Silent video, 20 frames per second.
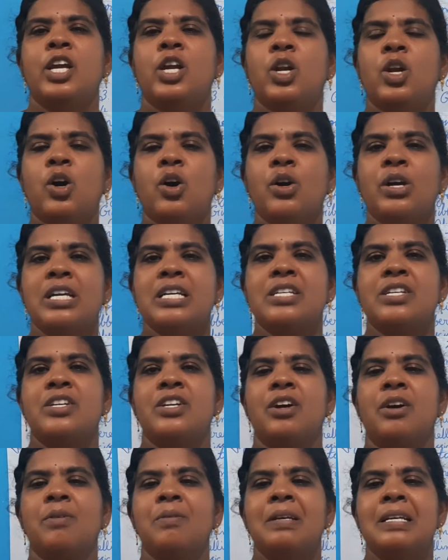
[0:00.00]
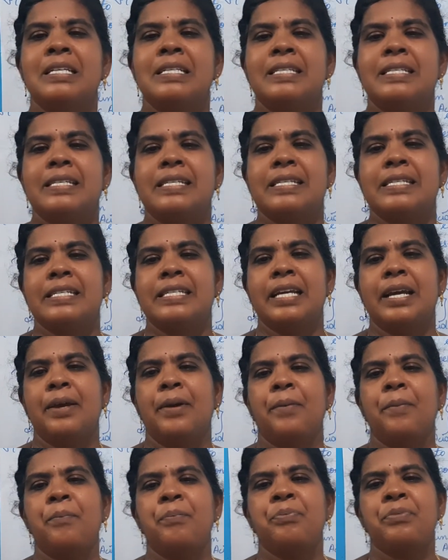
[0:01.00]
elongation of
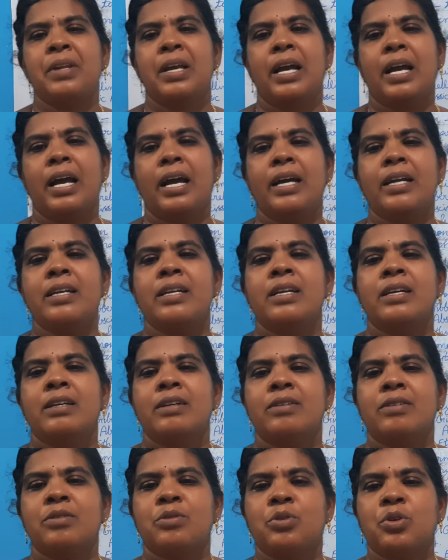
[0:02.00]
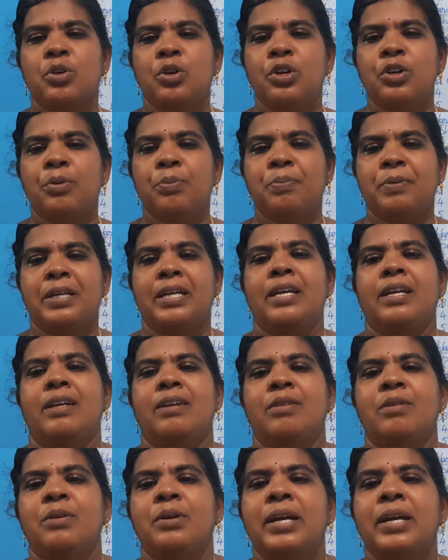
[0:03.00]
stem and coleoptile.